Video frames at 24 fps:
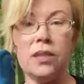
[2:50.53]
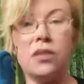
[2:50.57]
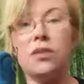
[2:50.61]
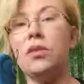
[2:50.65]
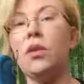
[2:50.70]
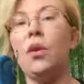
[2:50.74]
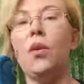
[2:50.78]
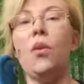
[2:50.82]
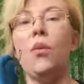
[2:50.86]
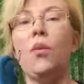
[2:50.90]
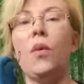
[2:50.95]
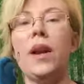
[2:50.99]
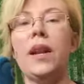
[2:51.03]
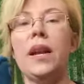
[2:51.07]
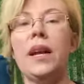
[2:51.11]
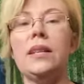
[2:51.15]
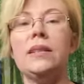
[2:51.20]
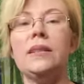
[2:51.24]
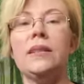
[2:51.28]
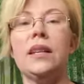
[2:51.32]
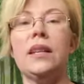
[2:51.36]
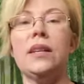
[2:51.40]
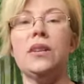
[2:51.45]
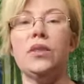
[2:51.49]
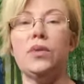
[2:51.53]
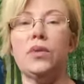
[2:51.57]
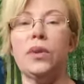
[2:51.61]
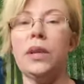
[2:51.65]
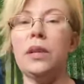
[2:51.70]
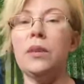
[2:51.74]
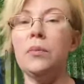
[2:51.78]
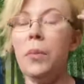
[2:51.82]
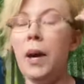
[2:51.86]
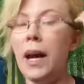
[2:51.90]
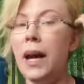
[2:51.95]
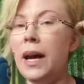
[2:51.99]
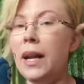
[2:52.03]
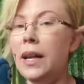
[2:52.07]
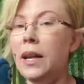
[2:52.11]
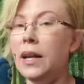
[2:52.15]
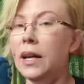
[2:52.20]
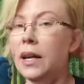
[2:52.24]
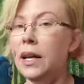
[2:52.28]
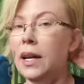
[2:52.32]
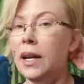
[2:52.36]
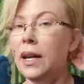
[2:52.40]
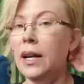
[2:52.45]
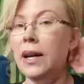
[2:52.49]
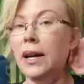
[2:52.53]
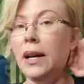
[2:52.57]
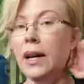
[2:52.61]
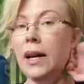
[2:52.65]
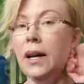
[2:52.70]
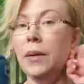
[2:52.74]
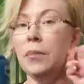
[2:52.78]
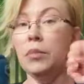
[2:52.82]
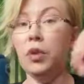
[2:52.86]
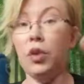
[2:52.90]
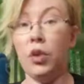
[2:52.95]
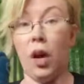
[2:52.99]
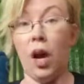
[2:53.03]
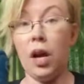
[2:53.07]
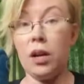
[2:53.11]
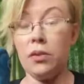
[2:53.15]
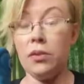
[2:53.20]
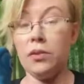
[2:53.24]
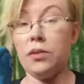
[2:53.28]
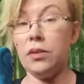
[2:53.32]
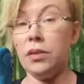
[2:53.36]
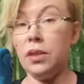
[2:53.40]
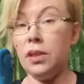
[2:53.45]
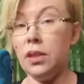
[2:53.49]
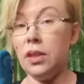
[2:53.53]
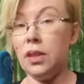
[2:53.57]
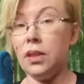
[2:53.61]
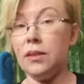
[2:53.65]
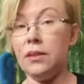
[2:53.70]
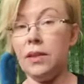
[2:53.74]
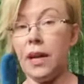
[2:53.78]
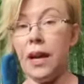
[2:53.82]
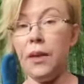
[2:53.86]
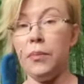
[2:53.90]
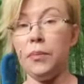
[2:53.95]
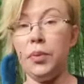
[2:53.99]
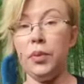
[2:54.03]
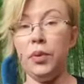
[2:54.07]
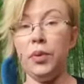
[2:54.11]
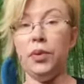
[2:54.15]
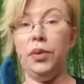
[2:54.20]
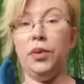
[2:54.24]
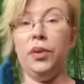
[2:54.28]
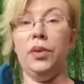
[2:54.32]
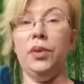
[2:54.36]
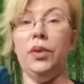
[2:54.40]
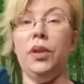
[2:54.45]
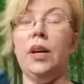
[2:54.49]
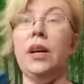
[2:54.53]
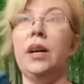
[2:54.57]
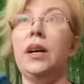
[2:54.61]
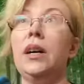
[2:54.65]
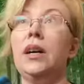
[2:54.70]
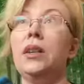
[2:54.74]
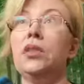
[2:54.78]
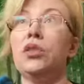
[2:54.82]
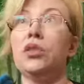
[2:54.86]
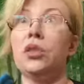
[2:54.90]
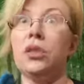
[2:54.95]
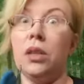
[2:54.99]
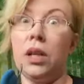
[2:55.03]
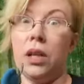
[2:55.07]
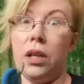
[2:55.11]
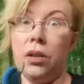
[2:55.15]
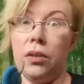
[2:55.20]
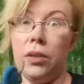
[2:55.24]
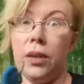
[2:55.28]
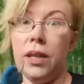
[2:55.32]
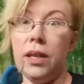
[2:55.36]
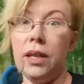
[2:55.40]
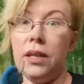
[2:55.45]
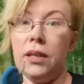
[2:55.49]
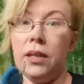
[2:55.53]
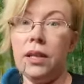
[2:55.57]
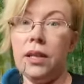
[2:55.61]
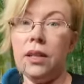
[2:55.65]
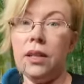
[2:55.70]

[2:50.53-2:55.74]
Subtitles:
So when I say creek bed, Grotto is a good example. Jura Creek,